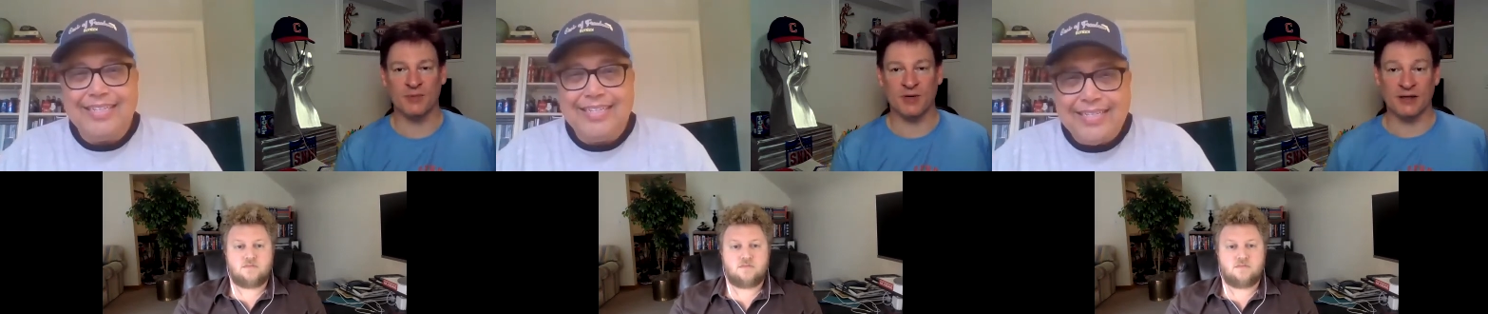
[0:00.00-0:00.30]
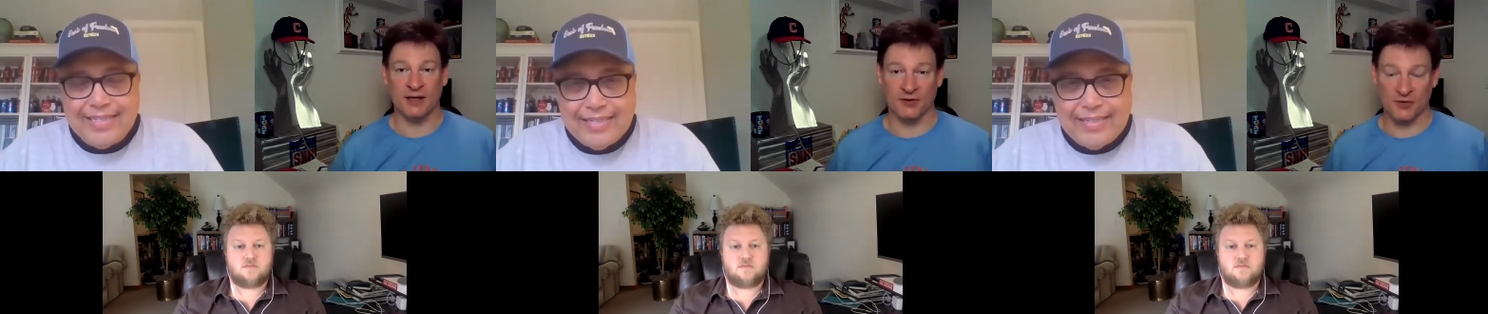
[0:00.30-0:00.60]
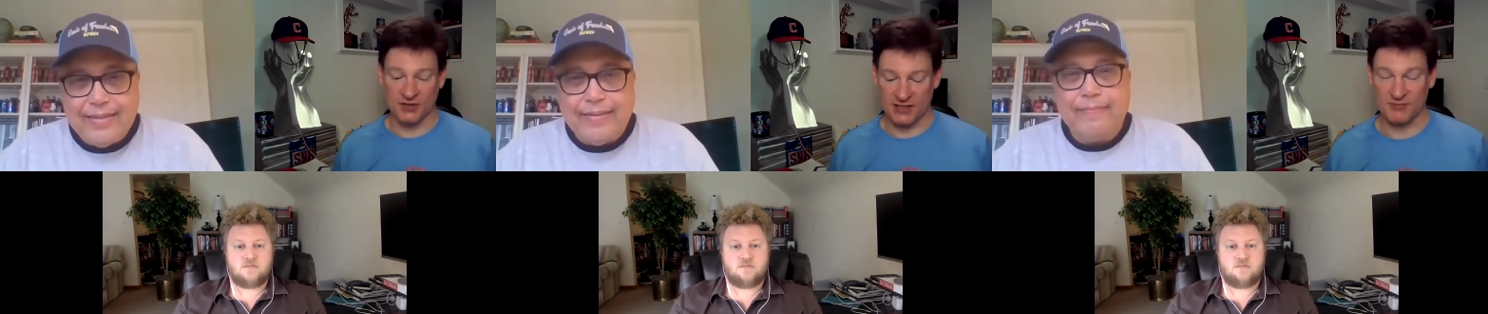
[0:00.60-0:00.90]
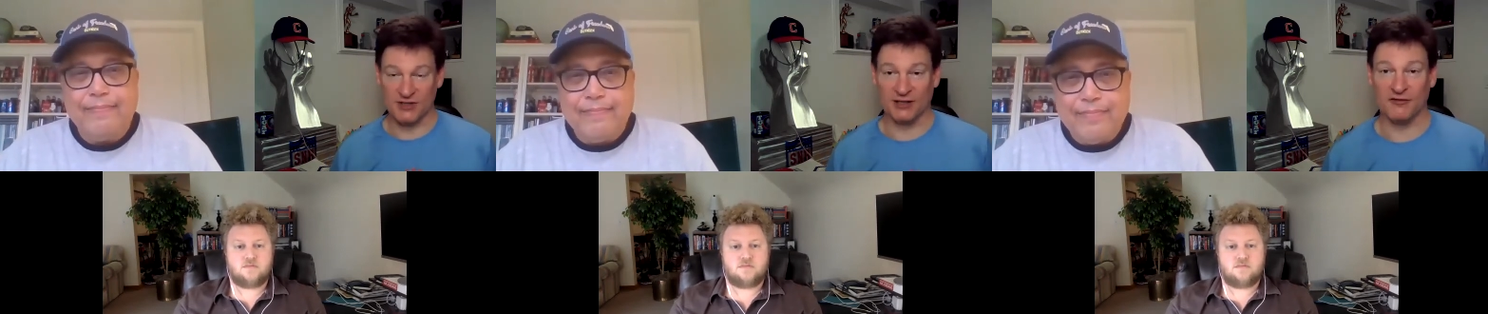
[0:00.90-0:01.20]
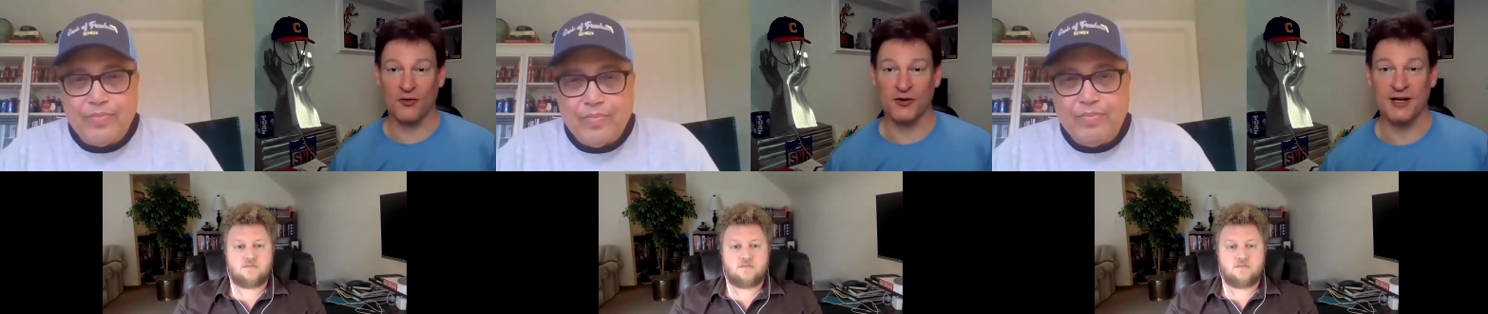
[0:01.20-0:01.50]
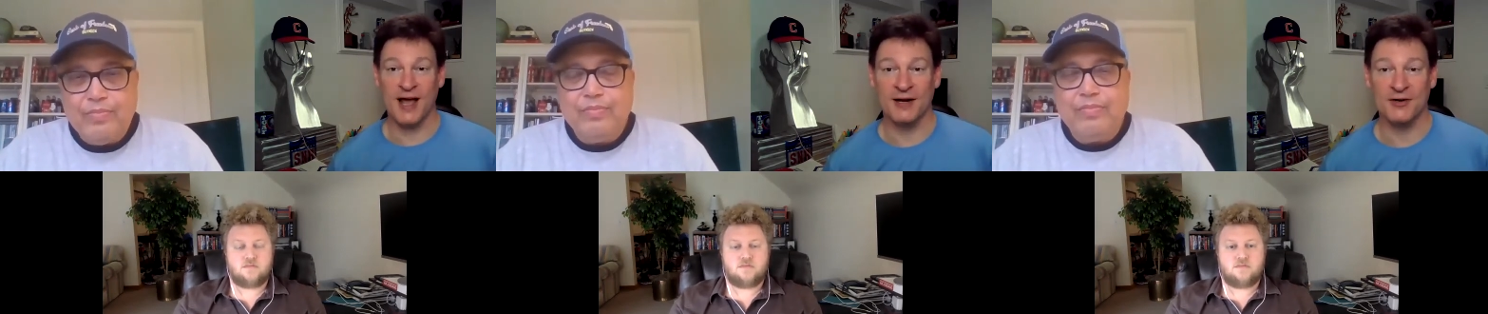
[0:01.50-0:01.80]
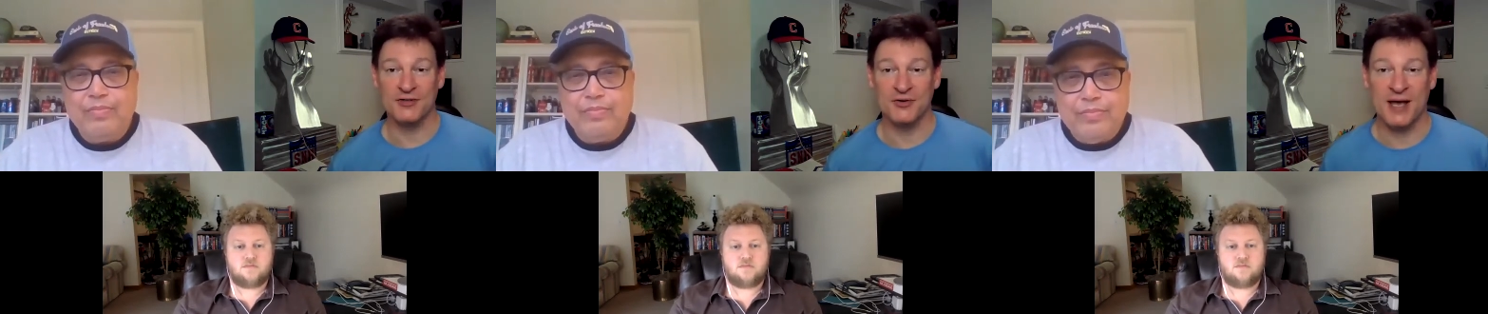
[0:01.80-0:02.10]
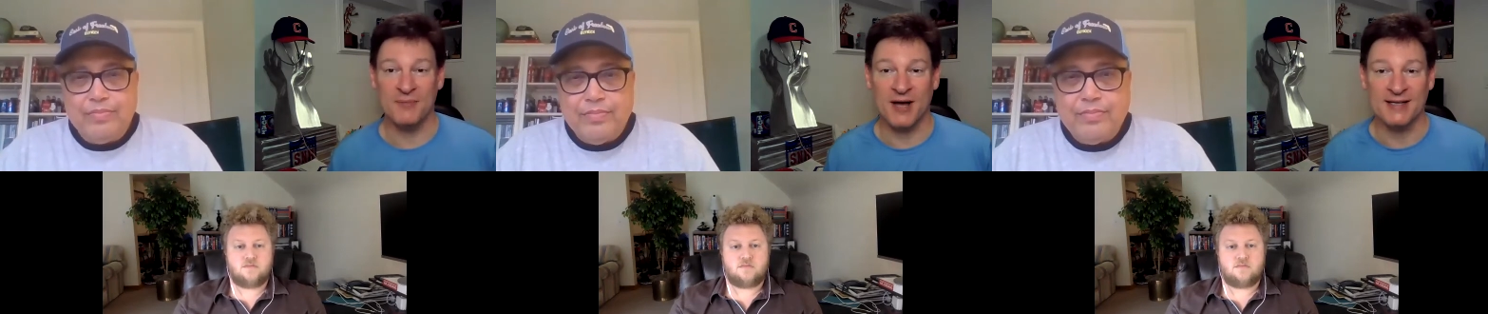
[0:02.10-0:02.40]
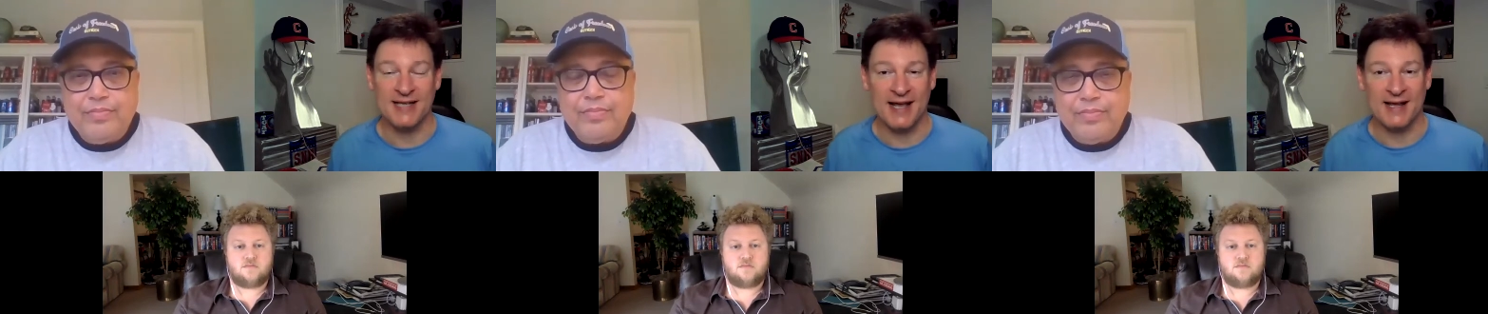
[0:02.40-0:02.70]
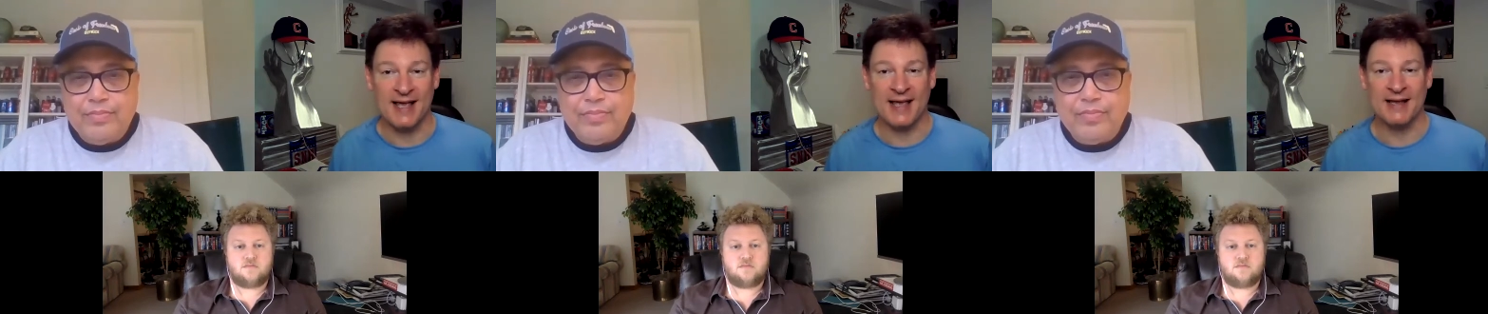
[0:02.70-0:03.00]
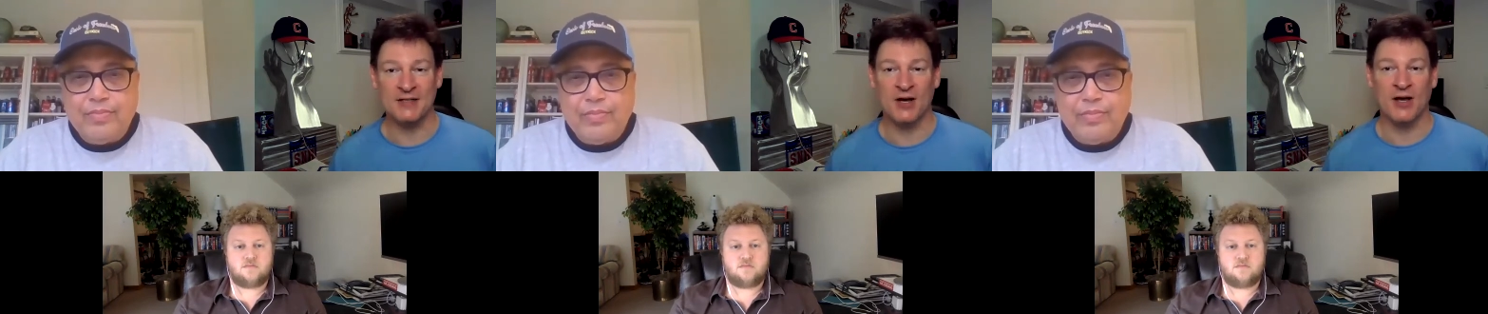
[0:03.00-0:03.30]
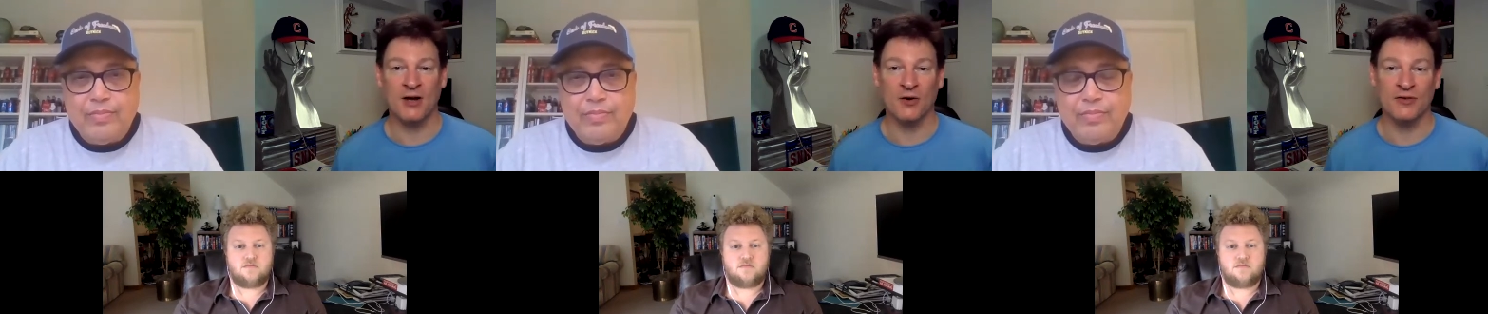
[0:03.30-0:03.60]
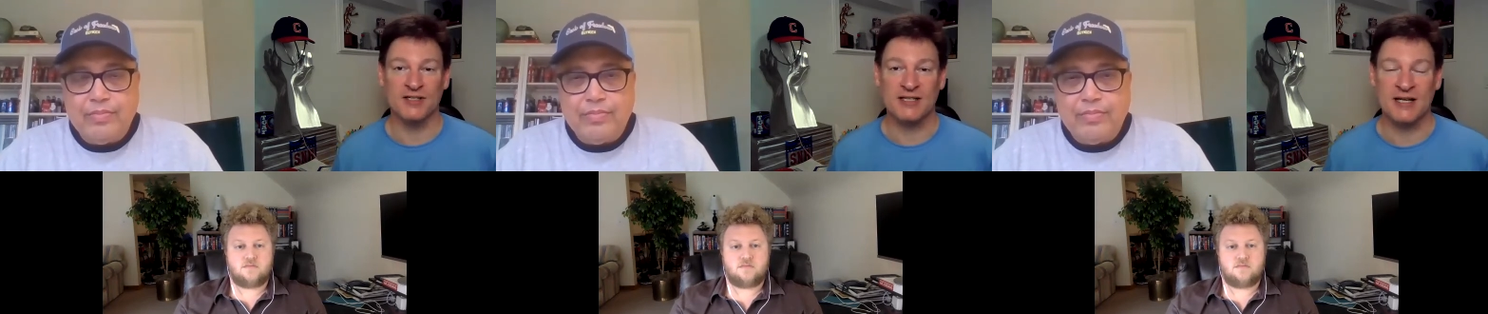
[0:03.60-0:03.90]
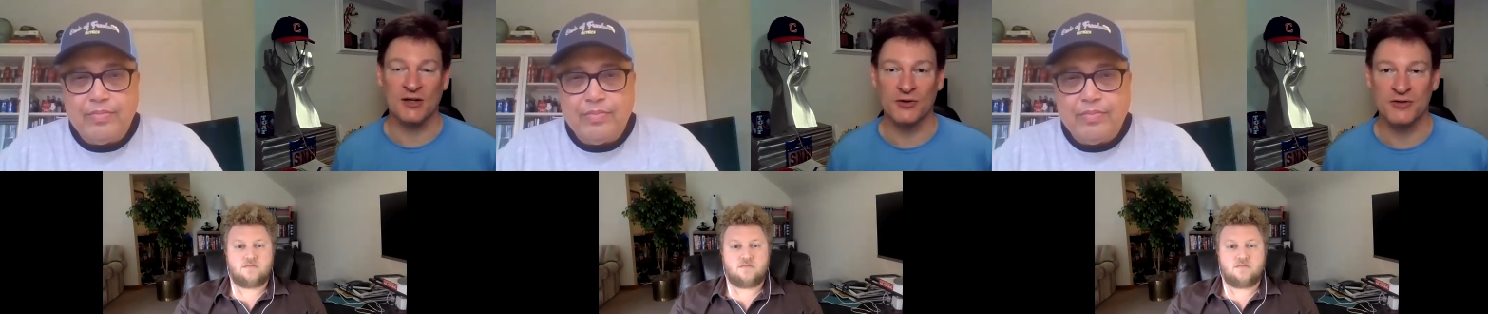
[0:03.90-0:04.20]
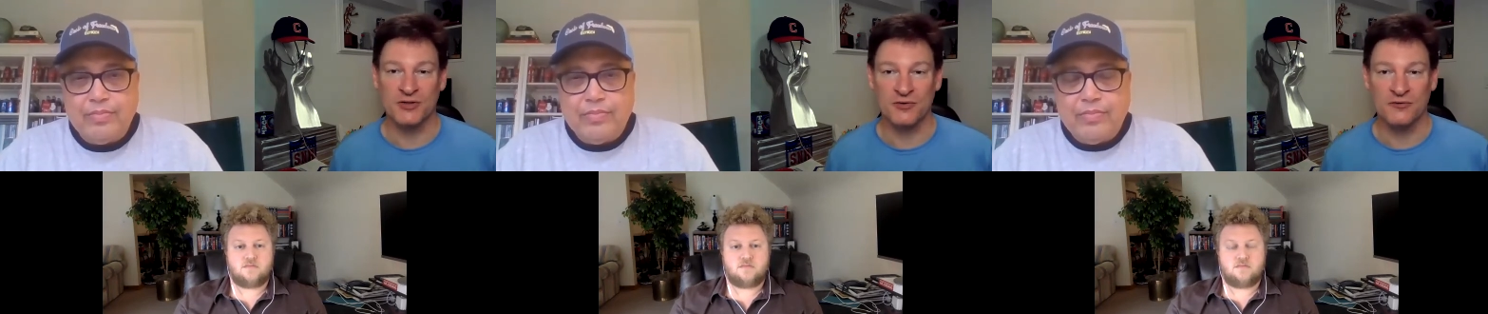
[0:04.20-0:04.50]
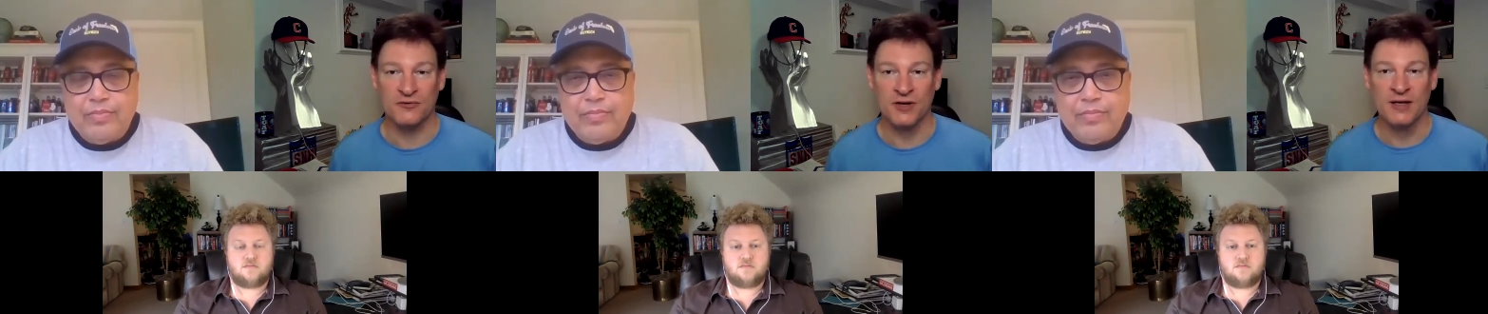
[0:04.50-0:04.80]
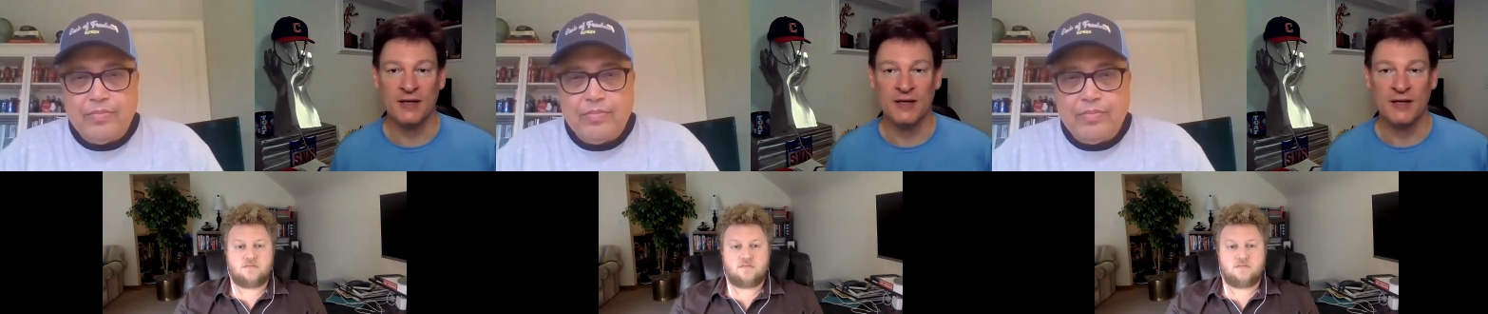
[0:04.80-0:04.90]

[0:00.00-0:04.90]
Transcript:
Speaker 1: But you think of those teams like the 49ers who had Montana and Young or the Steelers who've,